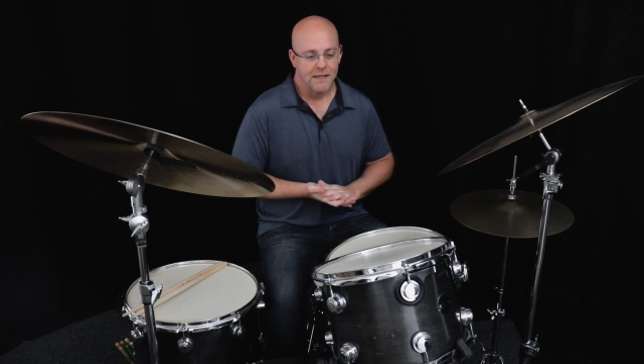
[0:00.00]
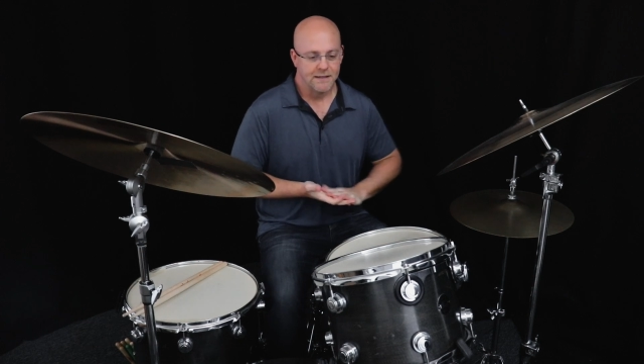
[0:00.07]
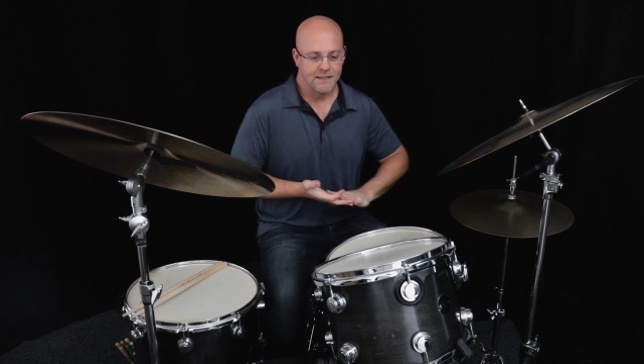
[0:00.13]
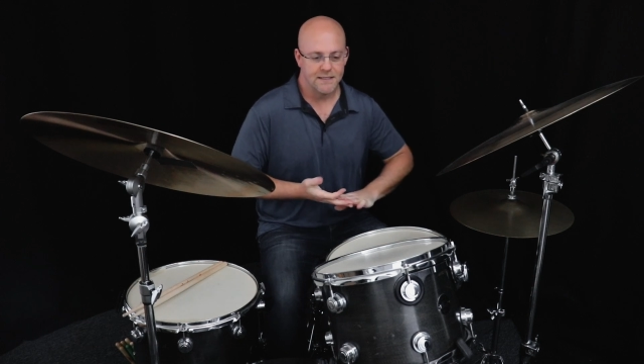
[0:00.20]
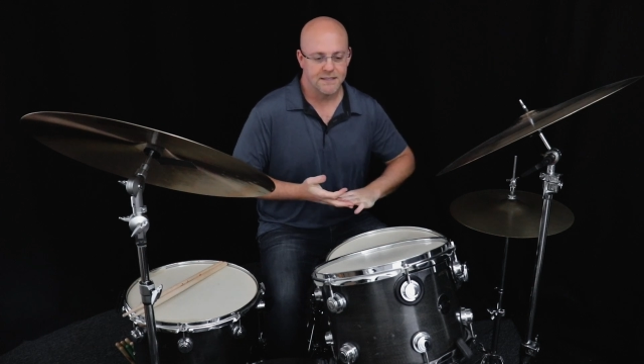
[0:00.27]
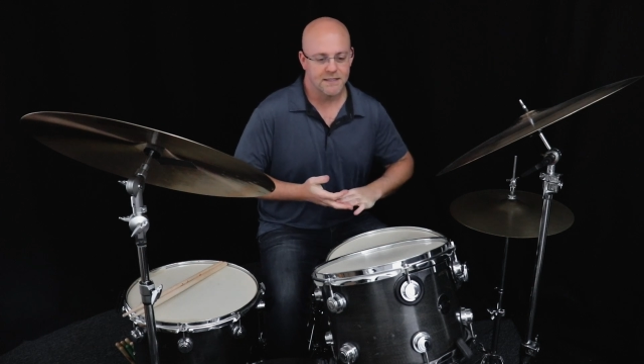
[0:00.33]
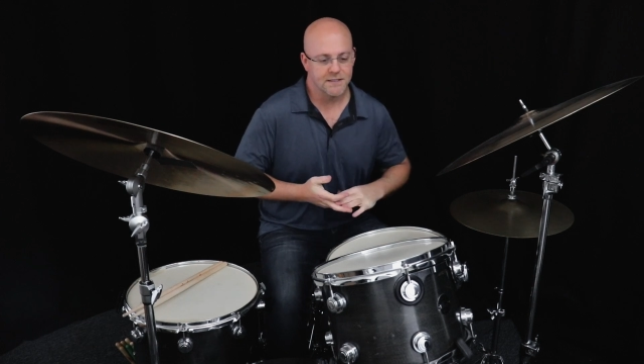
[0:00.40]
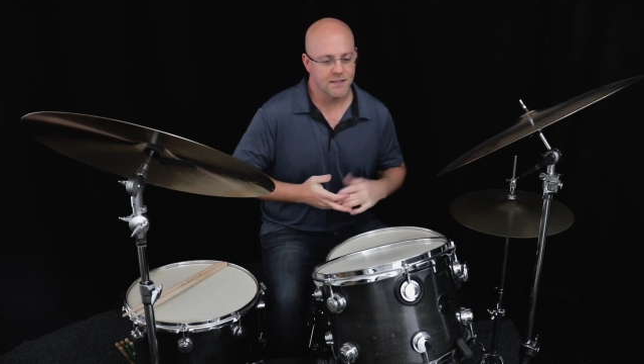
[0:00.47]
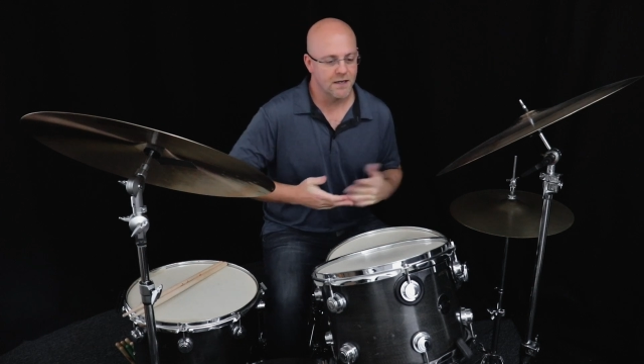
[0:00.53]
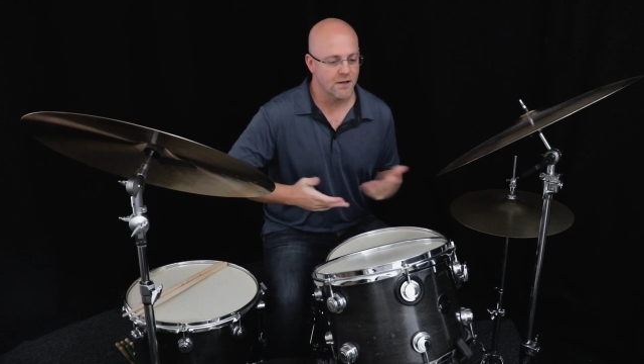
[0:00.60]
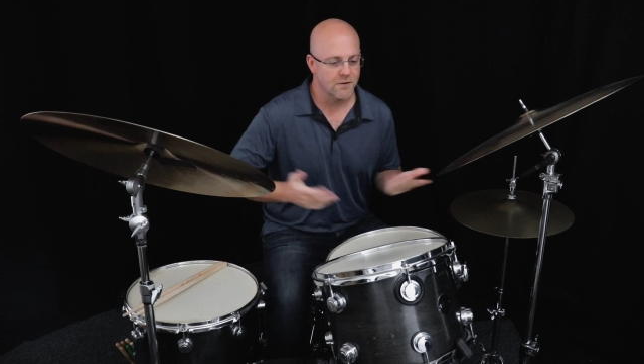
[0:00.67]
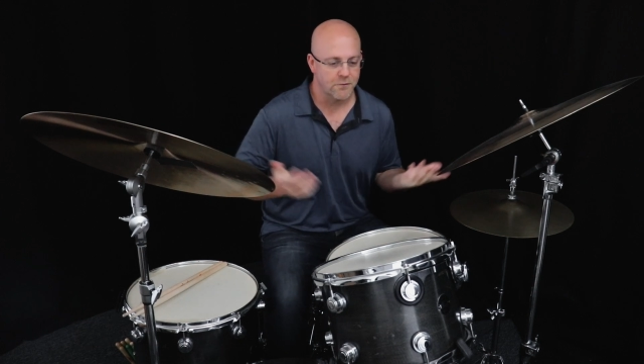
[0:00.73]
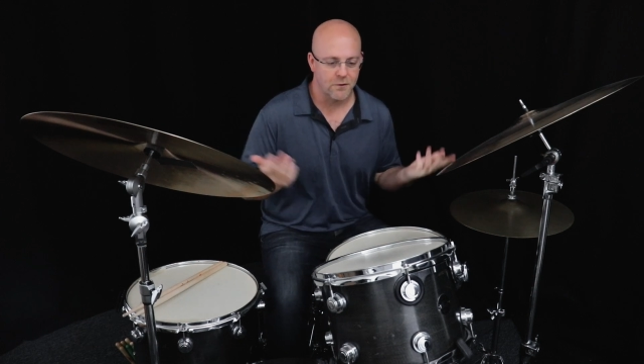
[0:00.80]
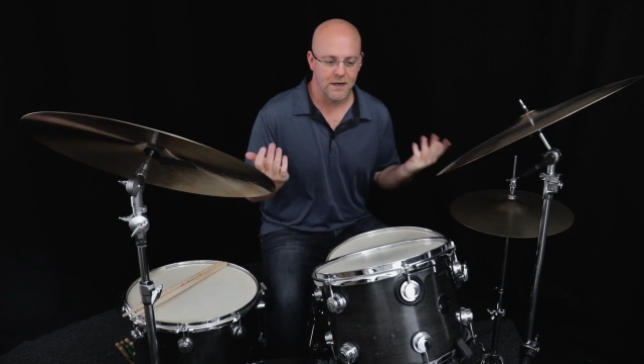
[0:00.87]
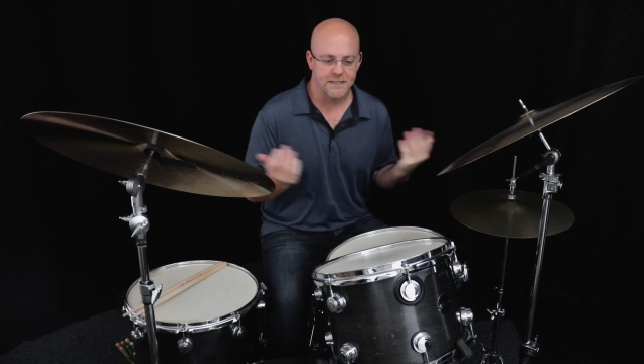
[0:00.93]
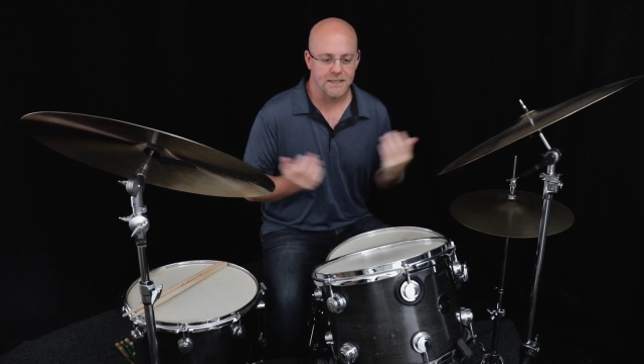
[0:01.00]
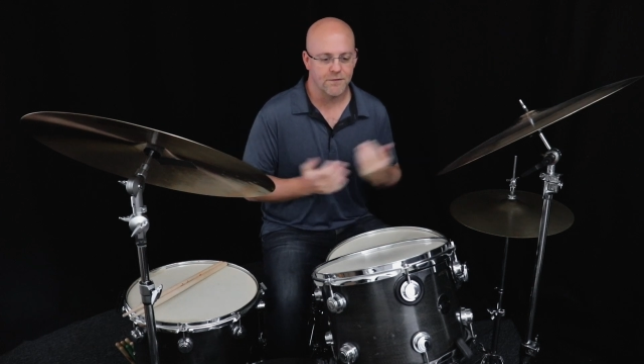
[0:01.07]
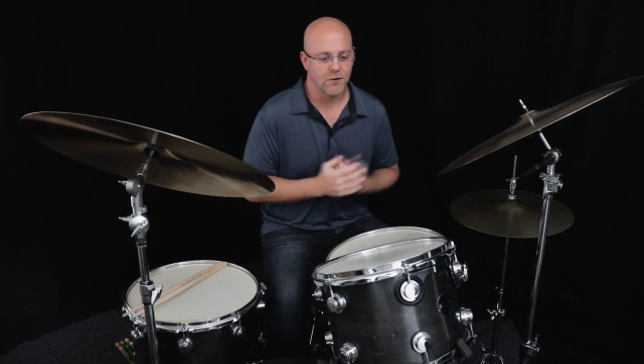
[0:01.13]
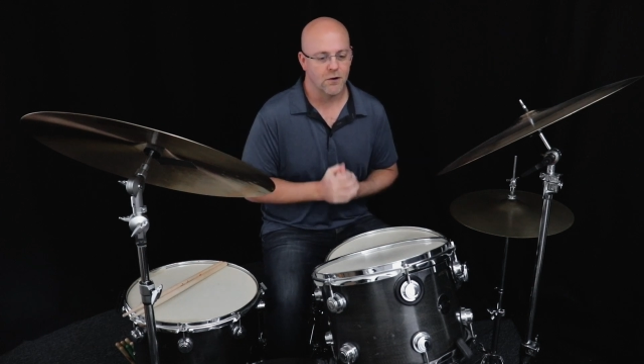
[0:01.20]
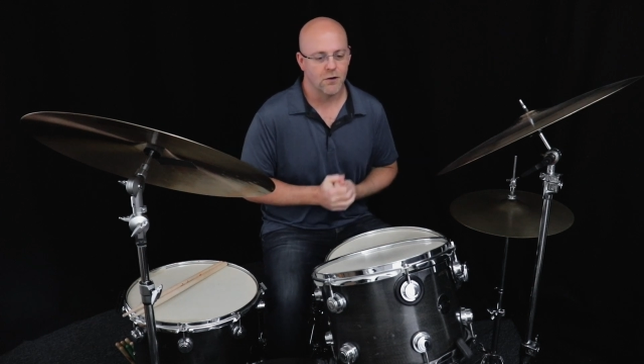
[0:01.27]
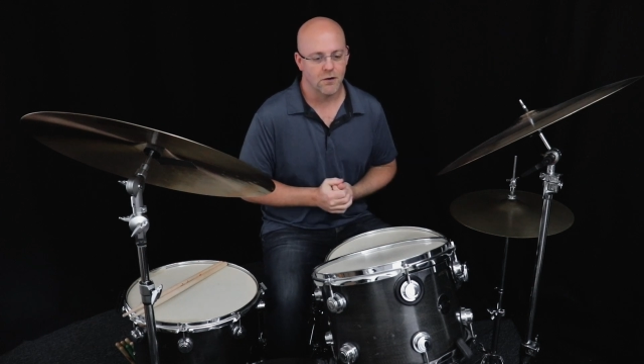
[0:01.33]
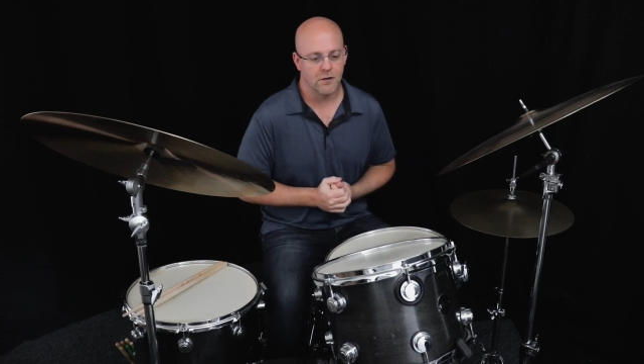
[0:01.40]
This is another phrase I've
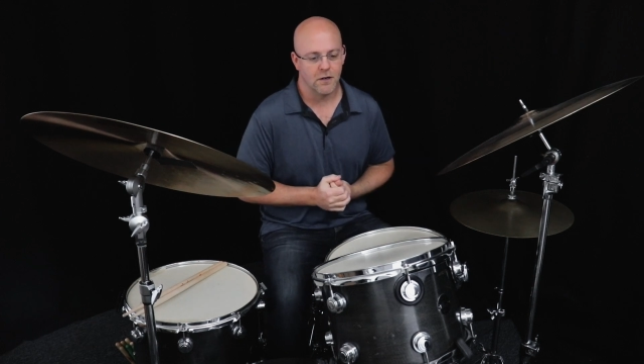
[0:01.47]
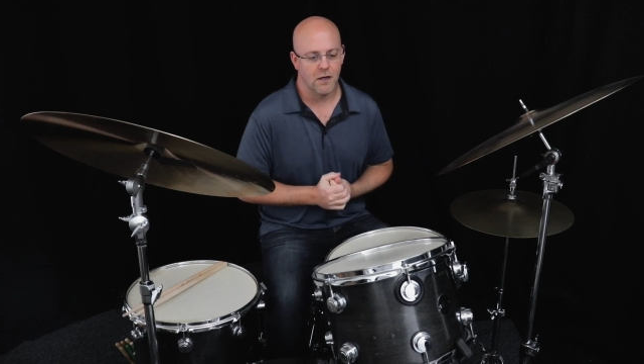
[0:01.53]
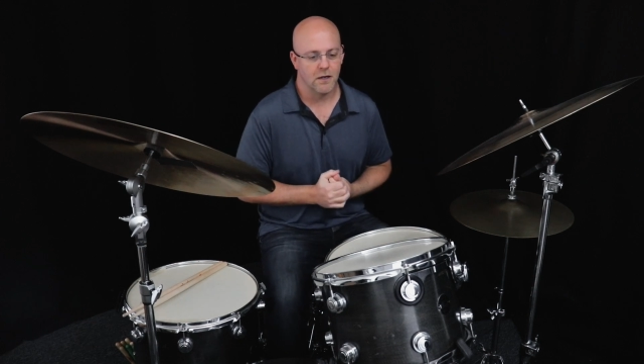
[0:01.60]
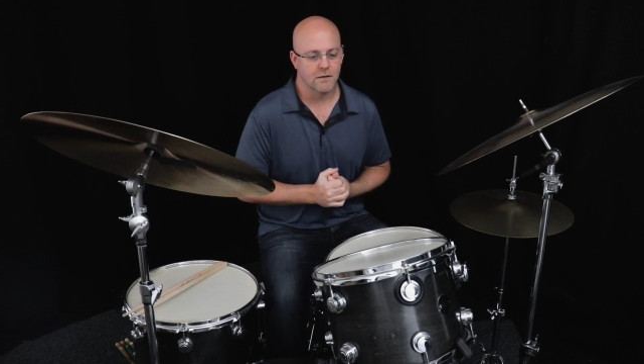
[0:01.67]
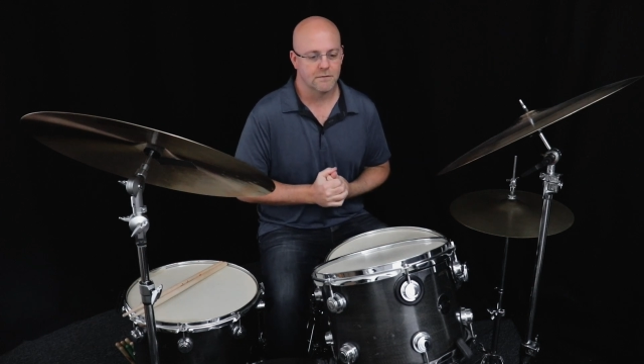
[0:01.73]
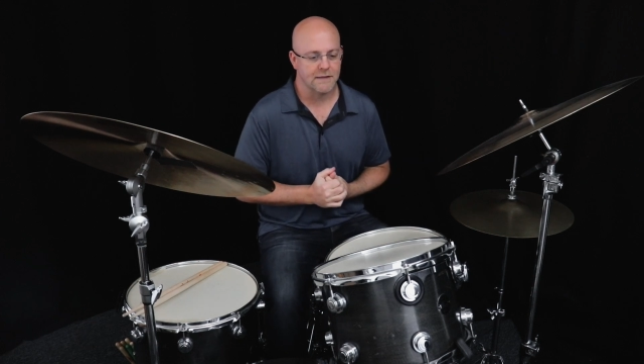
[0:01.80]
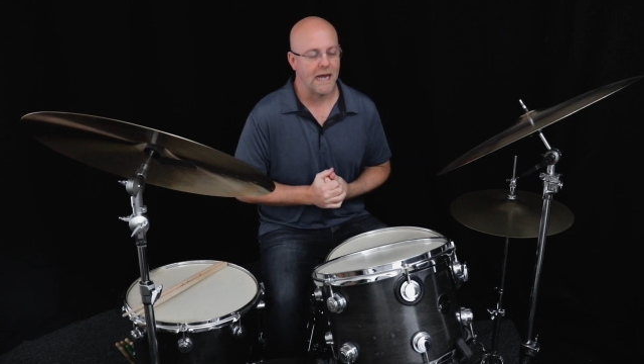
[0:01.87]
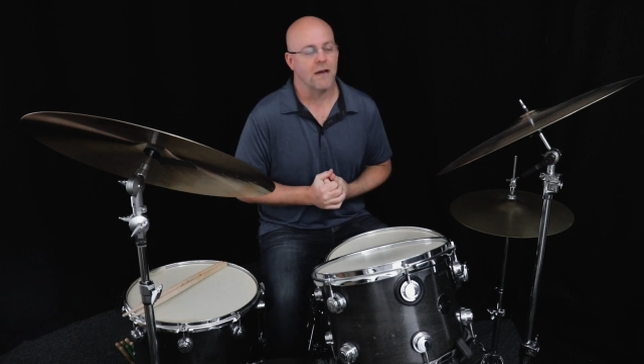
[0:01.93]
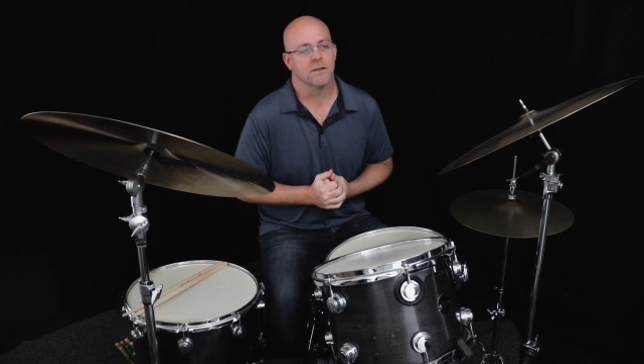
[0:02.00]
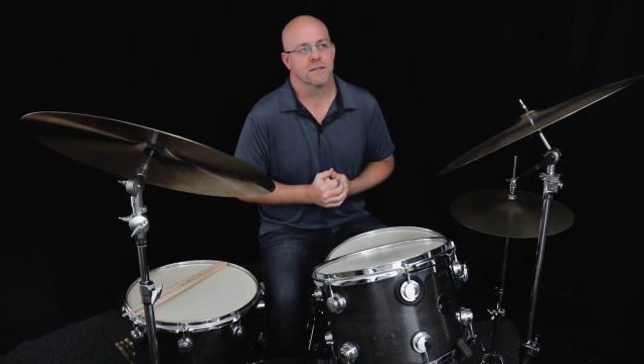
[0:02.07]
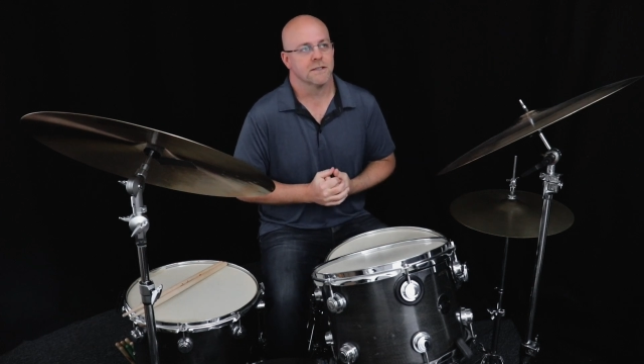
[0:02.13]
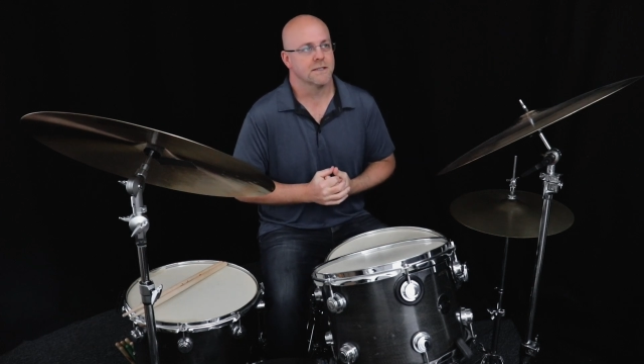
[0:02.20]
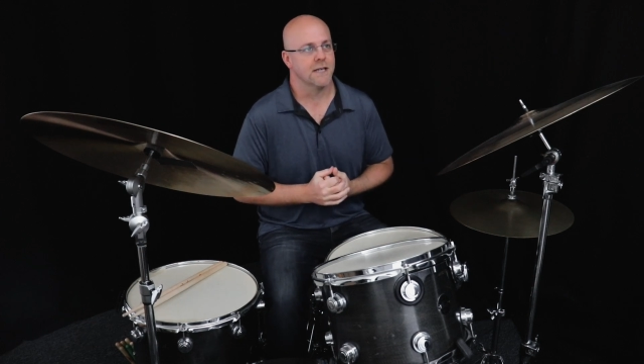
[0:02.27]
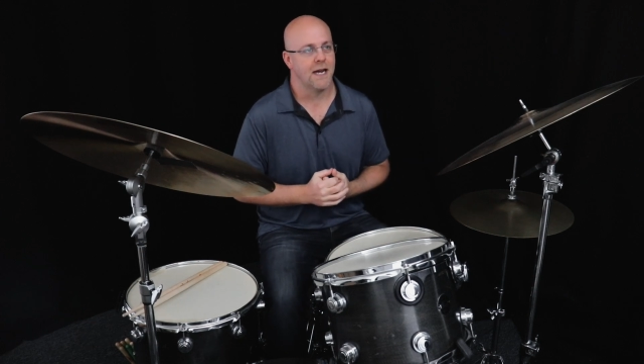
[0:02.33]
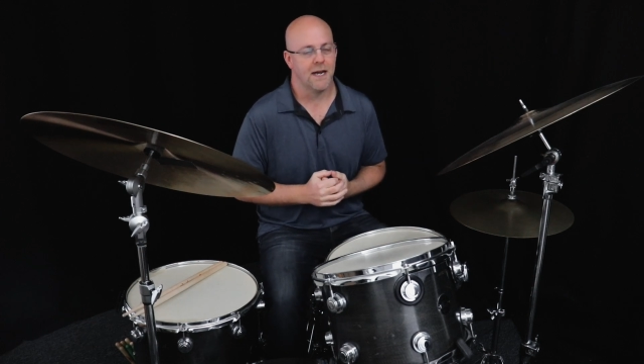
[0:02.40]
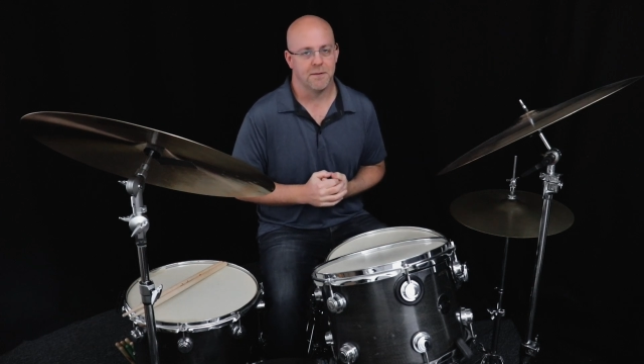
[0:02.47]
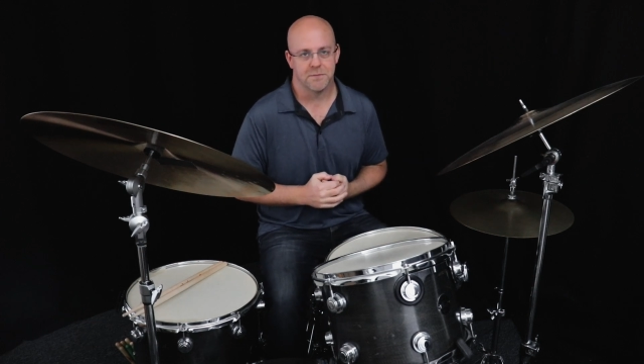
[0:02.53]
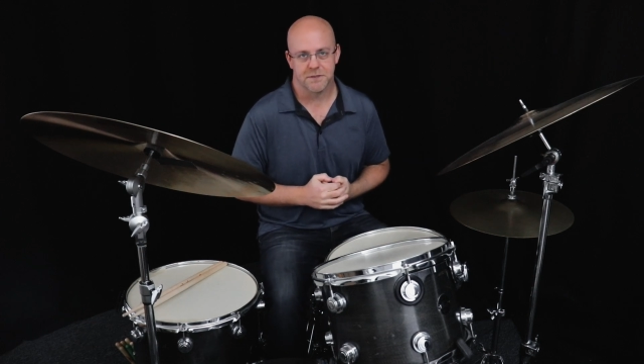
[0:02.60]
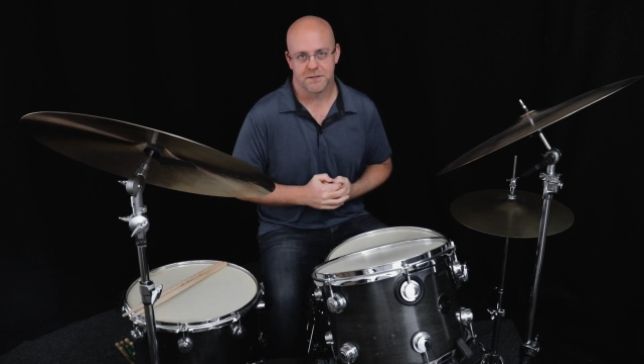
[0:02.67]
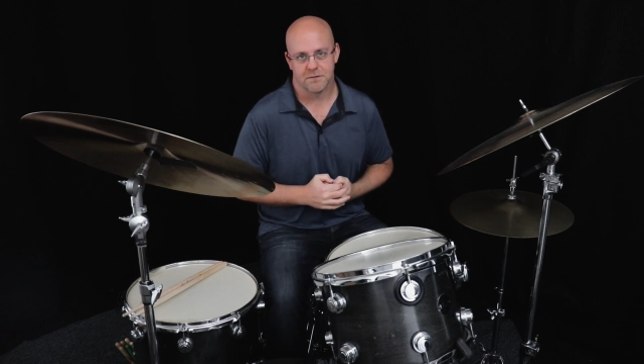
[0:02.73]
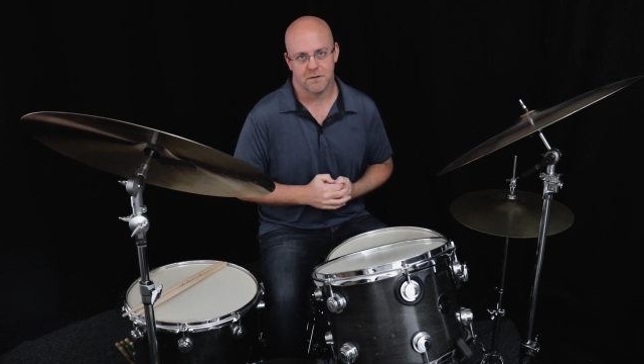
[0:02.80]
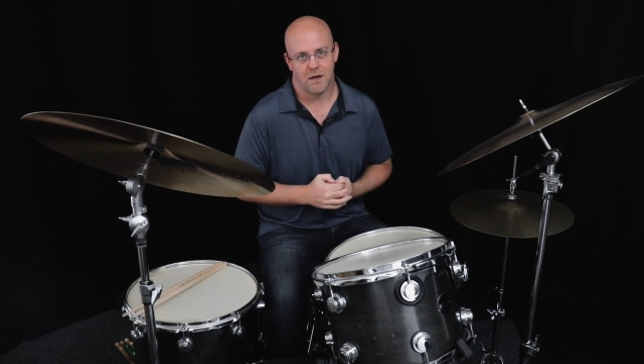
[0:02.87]
heard 1,000
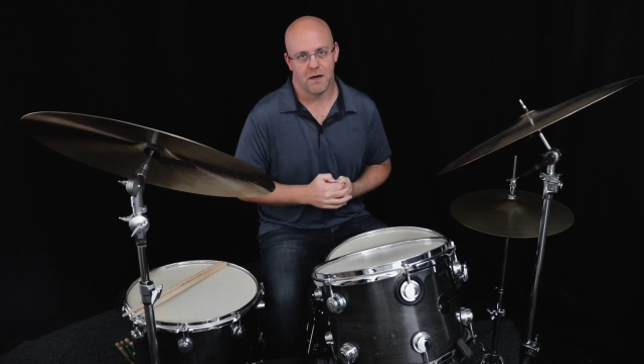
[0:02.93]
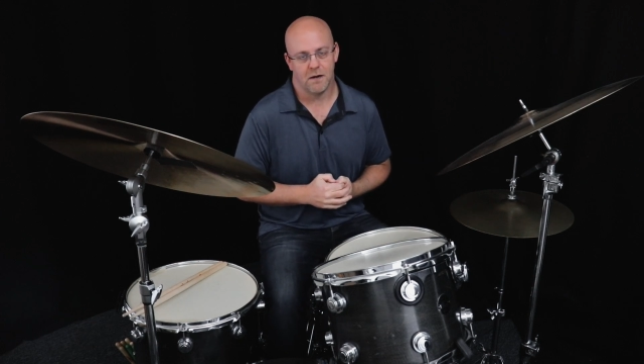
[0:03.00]
times